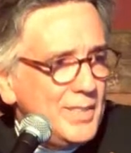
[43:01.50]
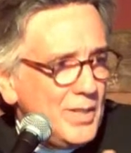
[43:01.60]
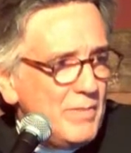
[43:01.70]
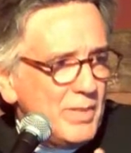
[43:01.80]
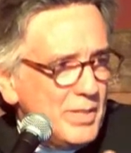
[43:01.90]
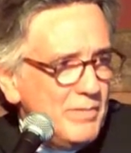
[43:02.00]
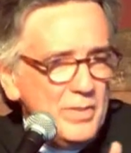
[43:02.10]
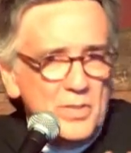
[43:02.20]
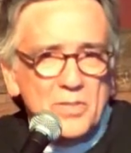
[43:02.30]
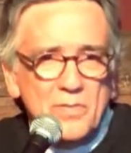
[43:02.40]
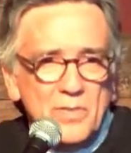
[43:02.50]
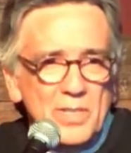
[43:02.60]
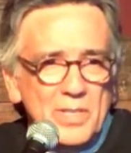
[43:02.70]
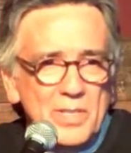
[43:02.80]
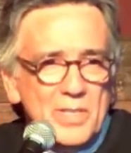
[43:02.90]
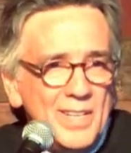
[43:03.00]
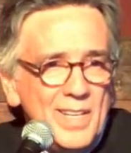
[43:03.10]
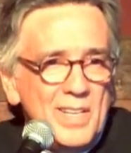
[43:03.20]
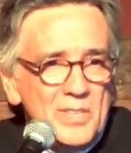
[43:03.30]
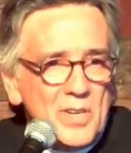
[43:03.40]
that they're often confused for each other,
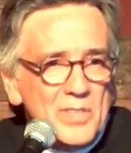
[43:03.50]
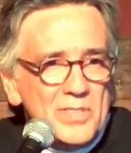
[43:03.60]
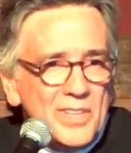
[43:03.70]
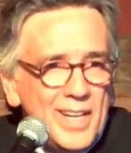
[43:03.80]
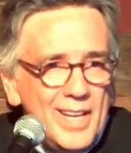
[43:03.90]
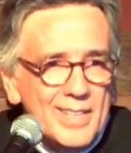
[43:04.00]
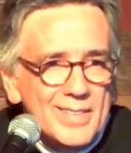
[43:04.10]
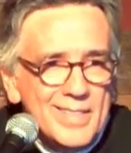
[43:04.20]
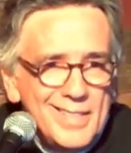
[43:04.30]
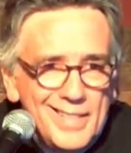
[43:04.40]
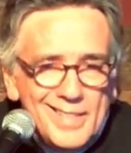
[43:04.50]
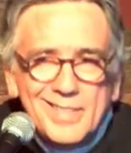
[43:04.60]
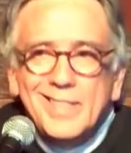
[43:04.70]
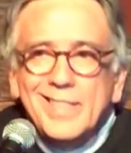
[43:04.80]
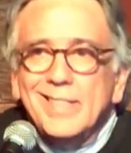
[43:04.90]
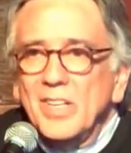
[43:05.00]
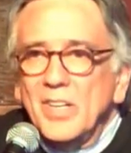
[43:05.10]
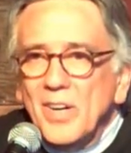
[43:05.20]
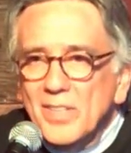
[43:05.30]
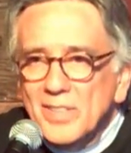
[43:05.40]
Charles Darnay and Sidney
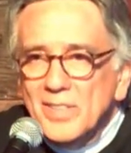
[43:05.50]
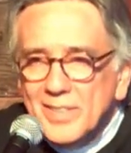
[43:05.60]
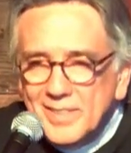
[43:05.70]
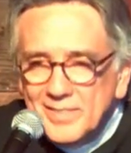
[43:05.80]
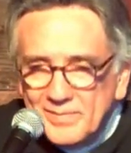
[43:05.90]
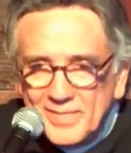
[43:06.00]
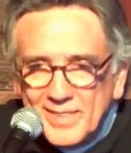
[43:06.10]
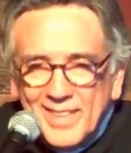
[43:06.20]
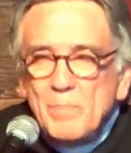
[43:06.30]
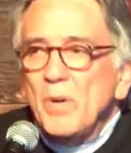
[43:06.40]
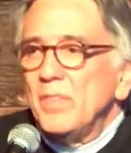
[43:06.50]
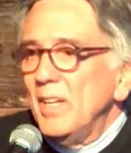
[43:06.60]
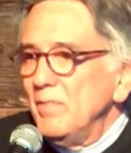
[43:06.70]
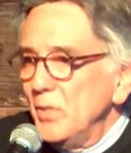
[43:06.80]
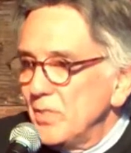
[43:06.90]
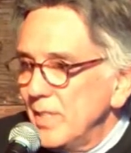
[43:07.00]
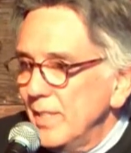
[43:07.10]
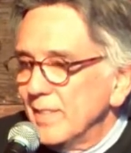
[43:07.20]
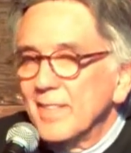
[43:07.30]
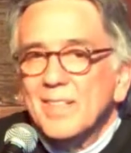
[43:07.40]
Carton. They both love
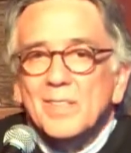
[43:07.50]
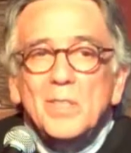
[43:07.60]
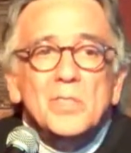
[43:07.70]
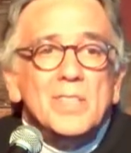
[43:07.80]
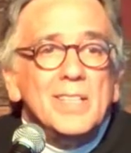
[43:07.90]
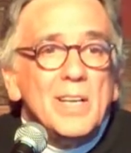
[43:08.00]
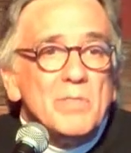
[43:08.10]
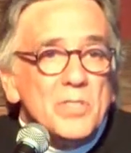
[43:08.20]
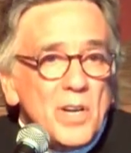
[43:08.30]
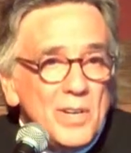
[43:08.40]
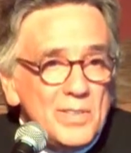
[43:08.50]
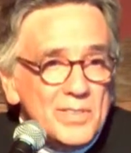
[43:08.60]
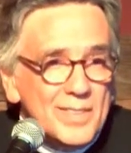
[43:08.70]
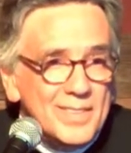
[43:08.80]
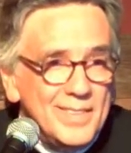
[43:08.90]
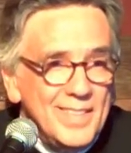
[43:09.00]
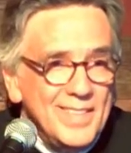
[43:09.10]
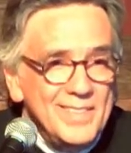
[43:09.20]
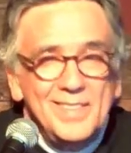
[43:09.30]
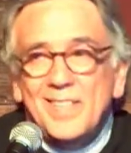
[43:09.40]
Lucy. Lucy loves Charles.
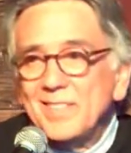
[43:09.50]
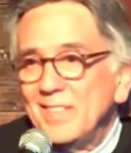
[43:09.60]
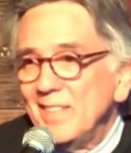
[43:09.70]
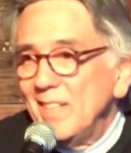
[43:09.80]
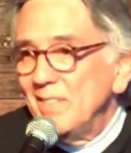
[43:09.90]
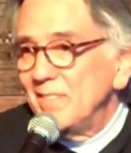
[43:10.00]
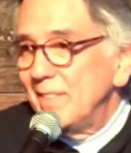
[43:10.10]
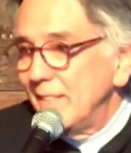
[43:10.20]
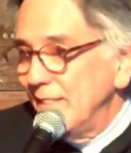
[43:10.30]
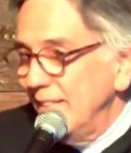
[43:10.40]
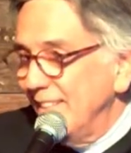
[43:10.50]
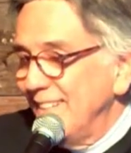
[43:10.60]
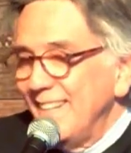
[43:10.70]
She doesn't love Sidney.